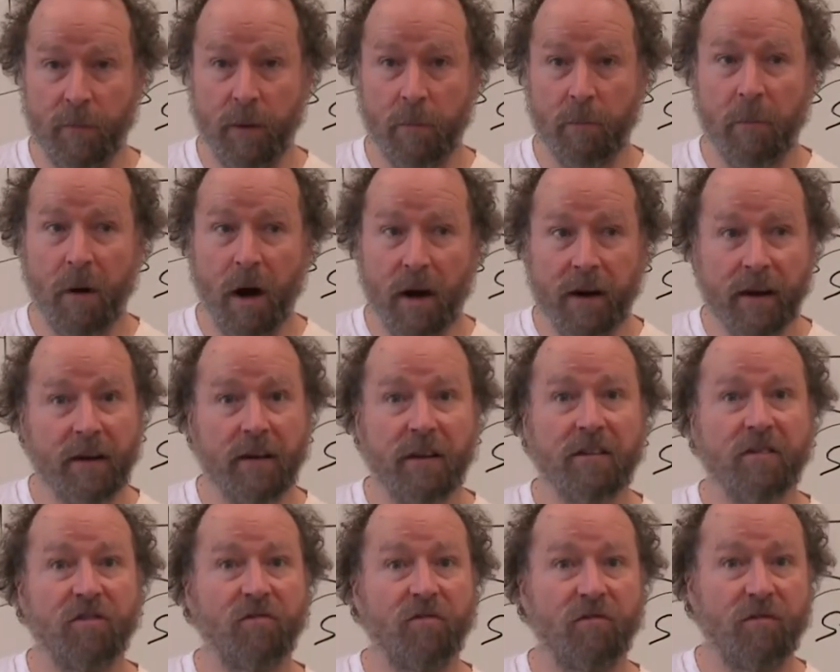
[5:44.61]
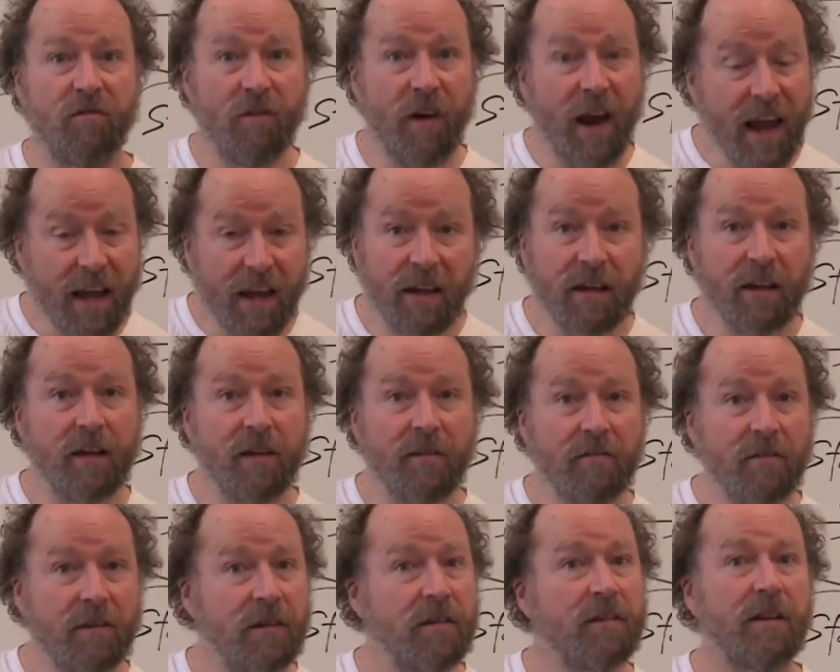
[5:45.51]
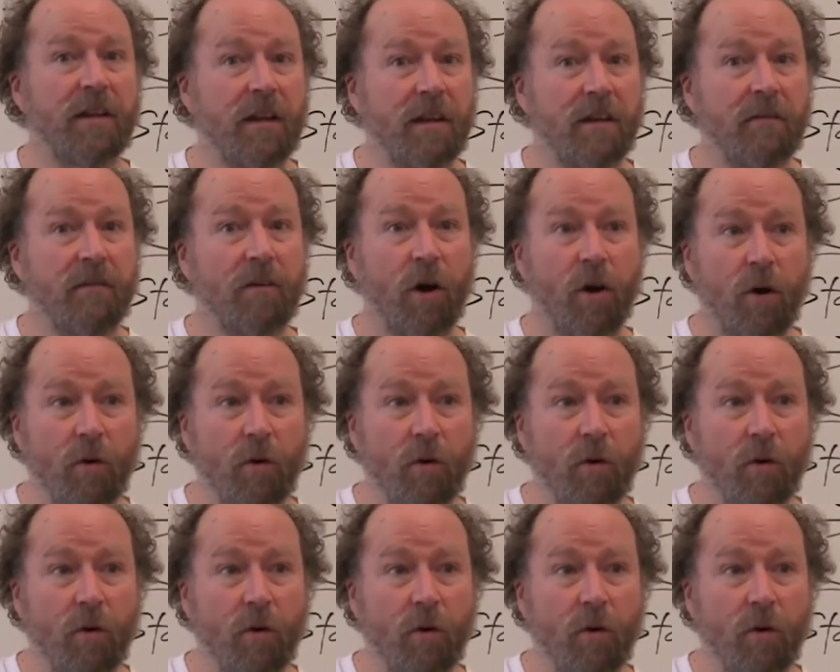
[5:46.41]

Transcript: Monarchists regularly received